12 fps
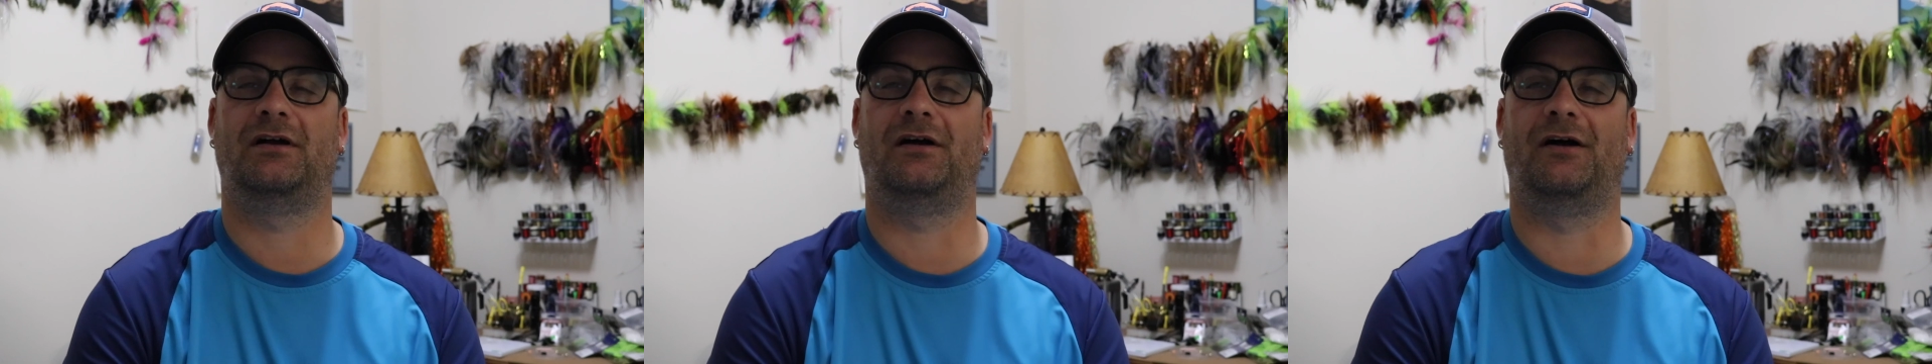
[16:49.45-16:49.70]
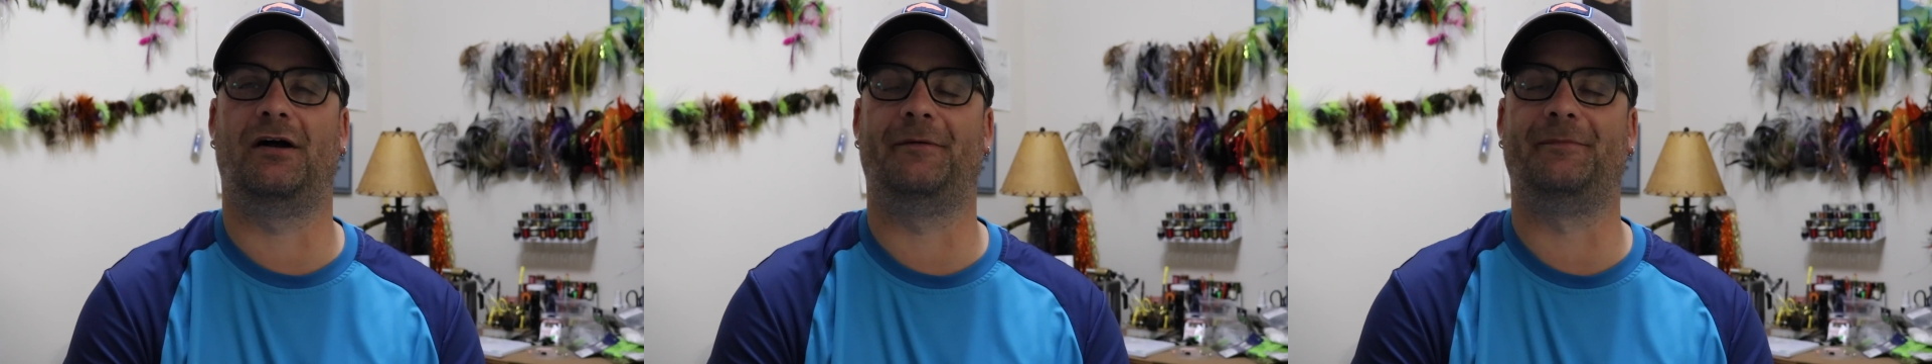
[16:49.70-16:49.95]

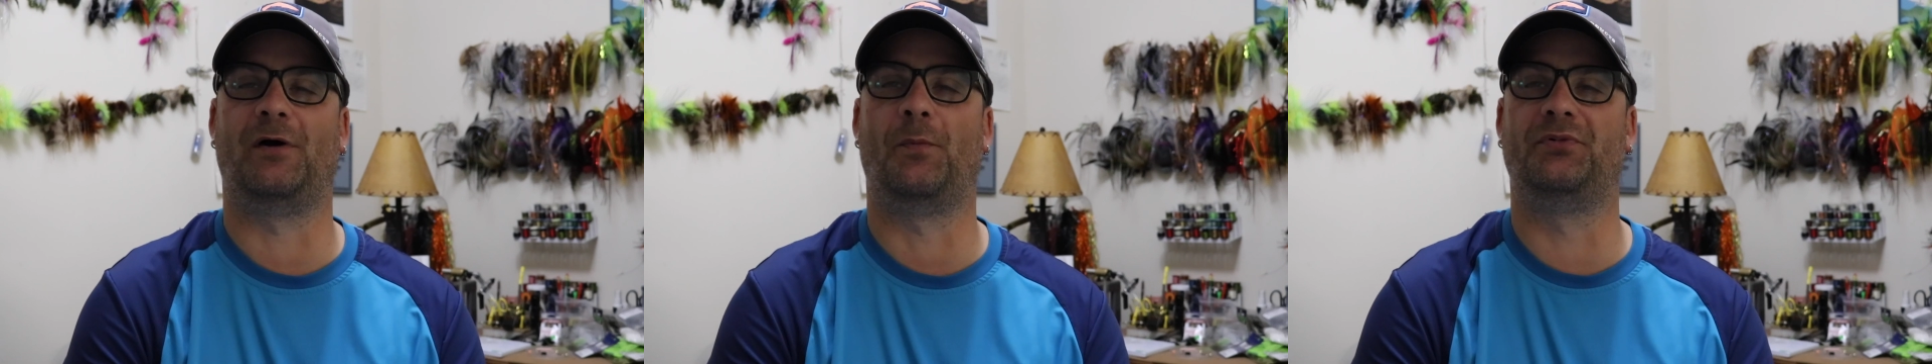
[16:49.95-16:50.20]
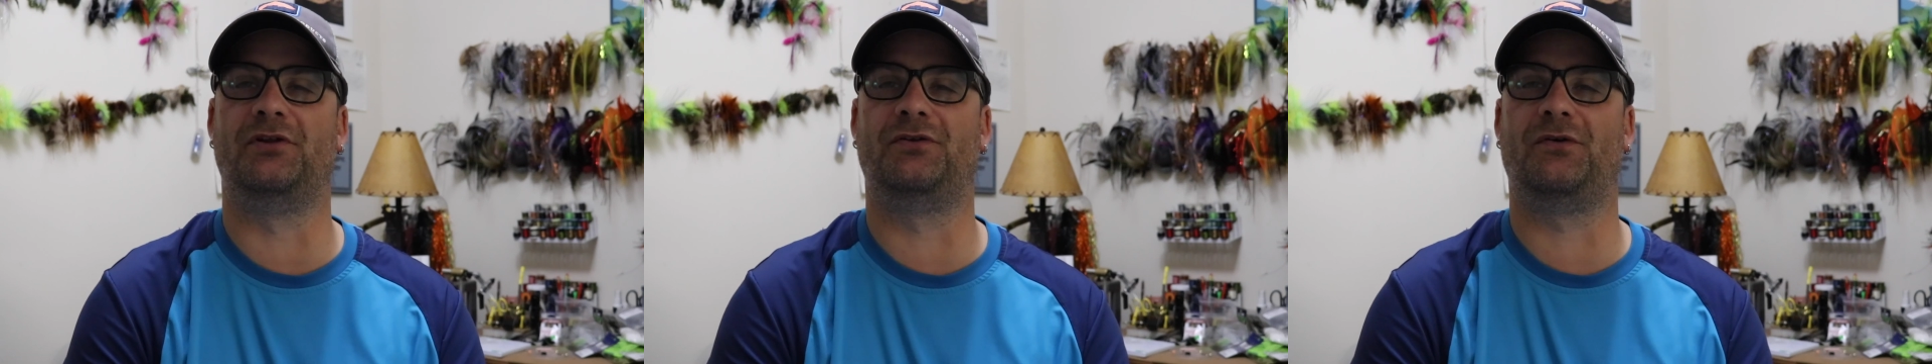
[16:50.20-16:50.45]
I'm
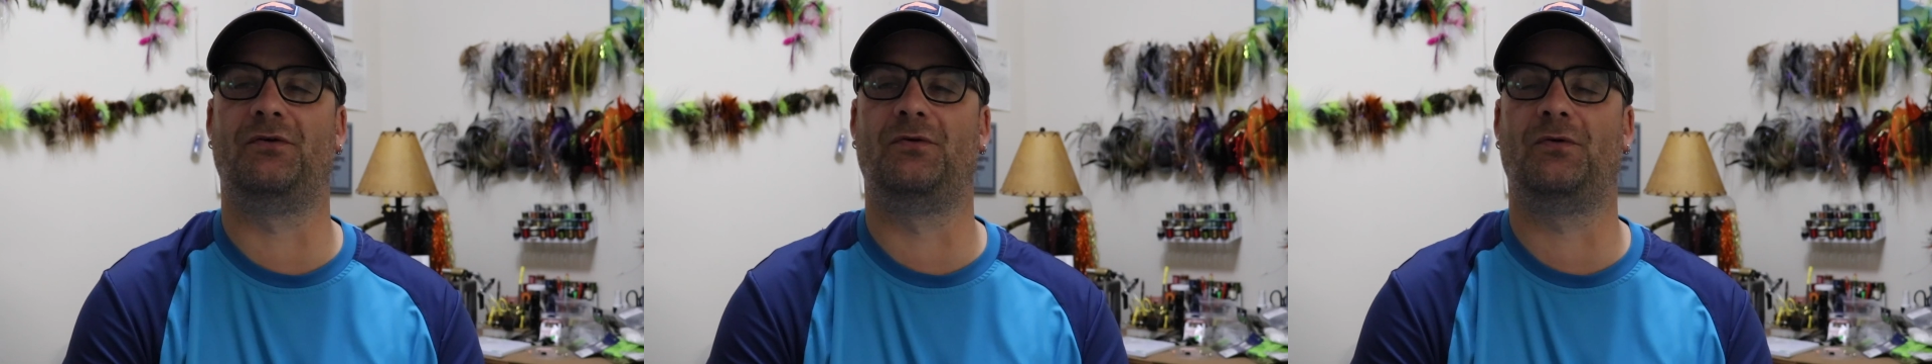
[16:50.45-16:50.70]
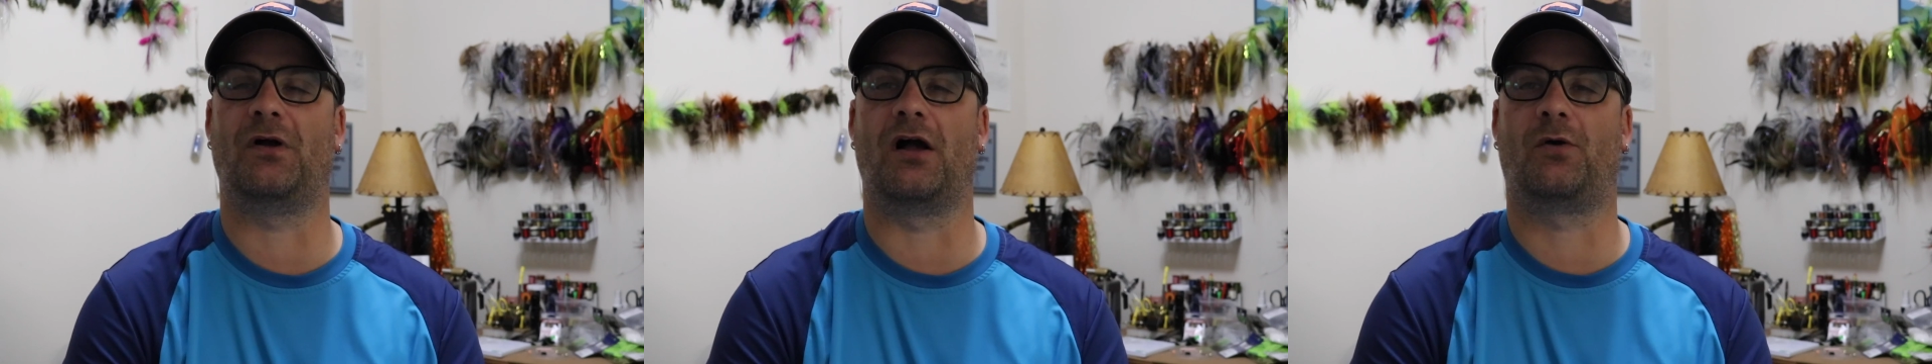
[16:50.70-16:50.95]
hoping to
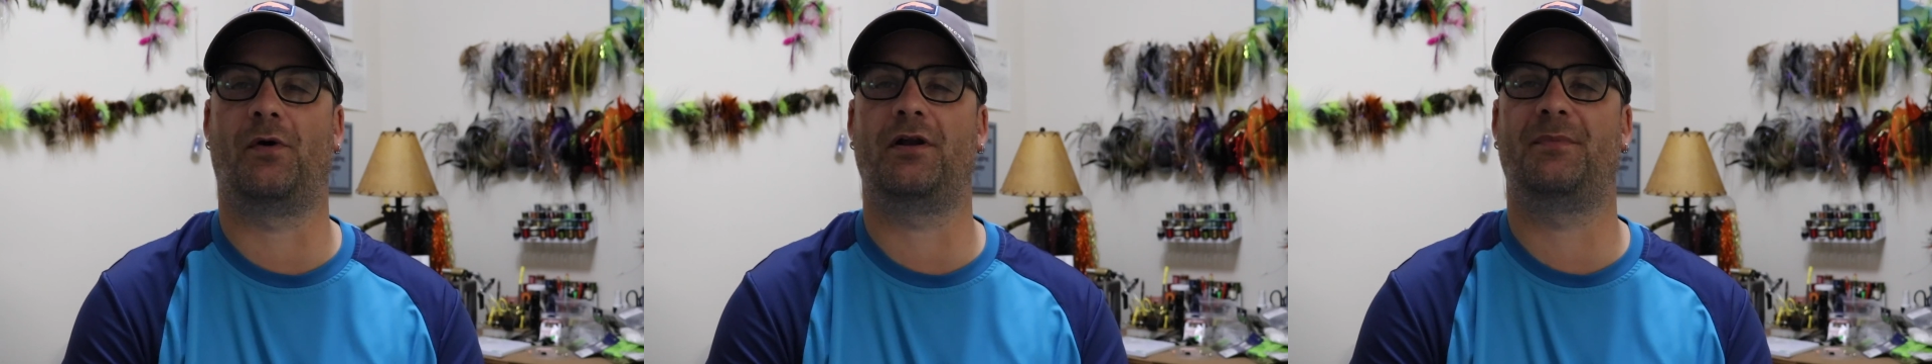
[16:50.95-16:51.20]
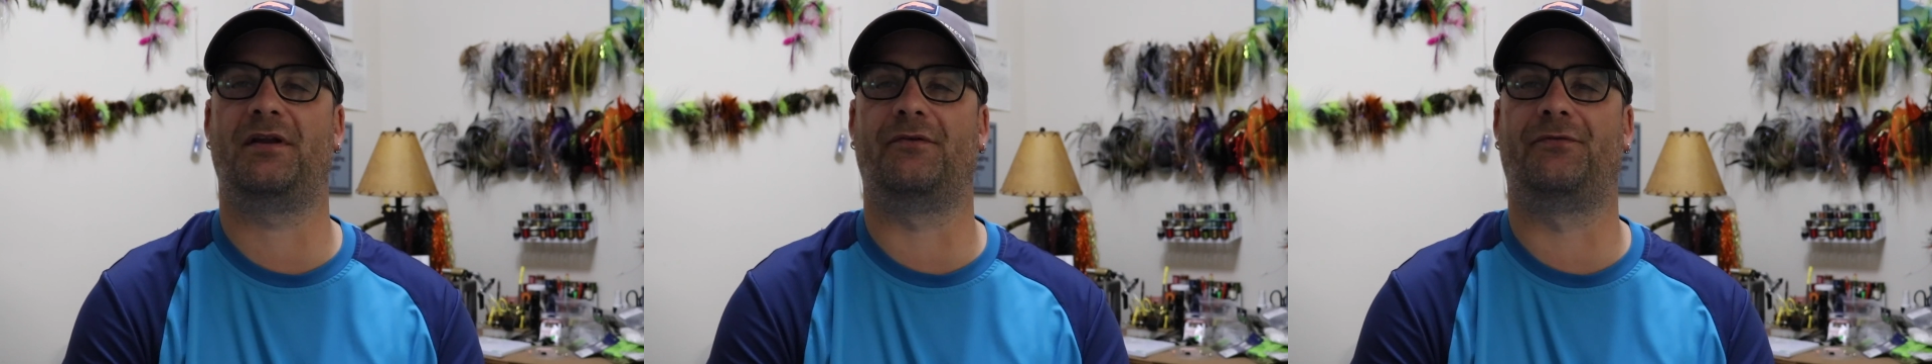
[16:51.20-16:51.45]
do quite a
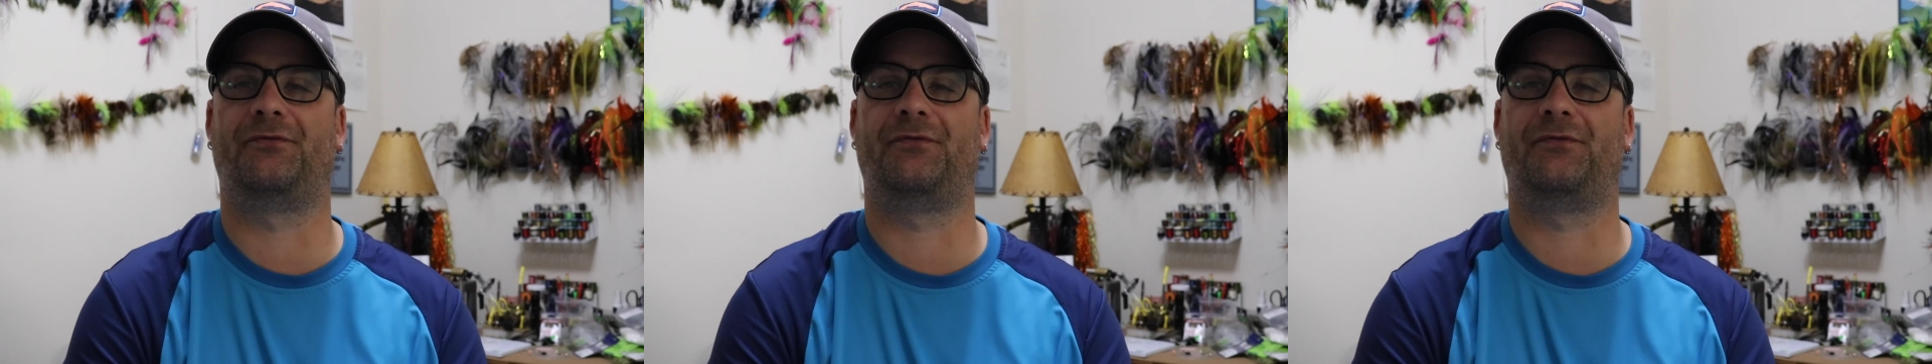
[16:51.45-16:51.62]
bit of